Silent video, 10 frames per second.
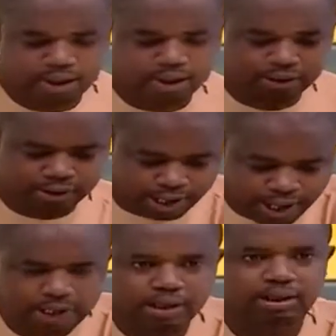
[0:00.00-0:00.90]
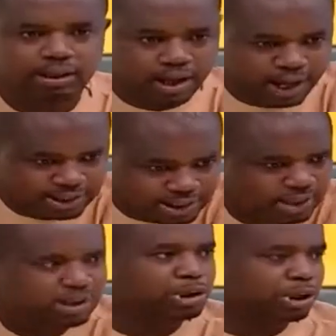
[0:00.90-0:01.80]
Then the
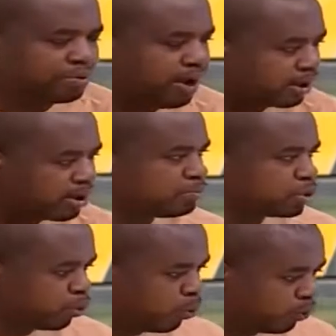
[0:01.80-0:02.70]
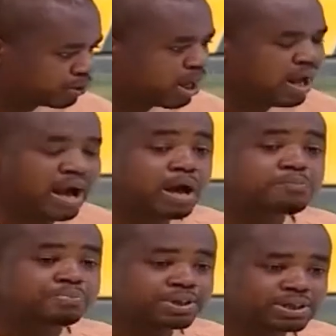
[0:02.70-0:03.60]
Attorney General came to court and
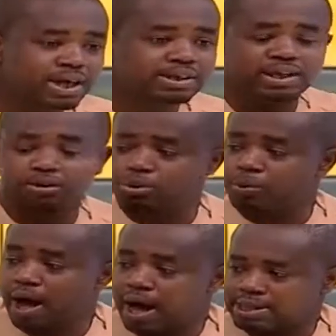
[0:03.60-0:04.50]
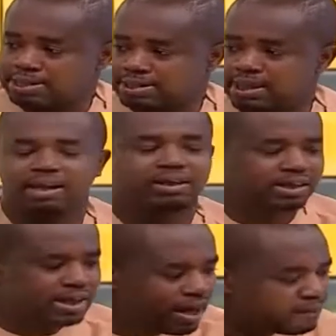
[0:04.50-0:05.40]
presented to us
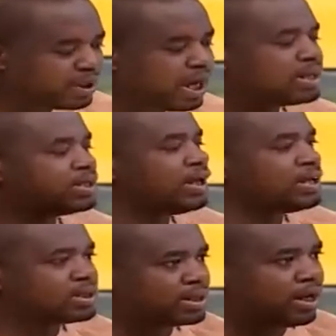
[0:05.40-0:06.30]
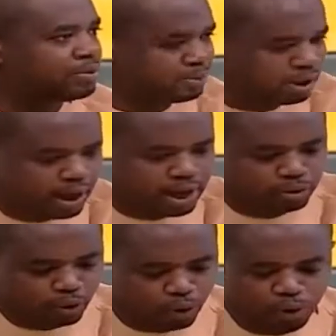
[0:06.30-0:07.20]
the evidence they intend relying
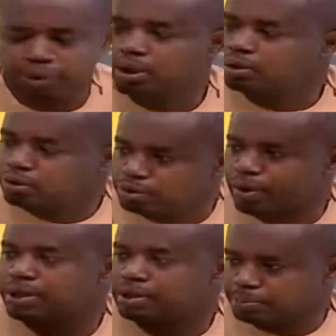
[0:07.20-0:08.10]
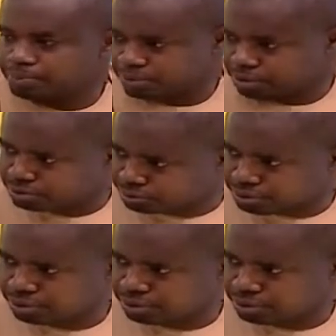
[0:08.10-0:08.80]
on during the prosecution.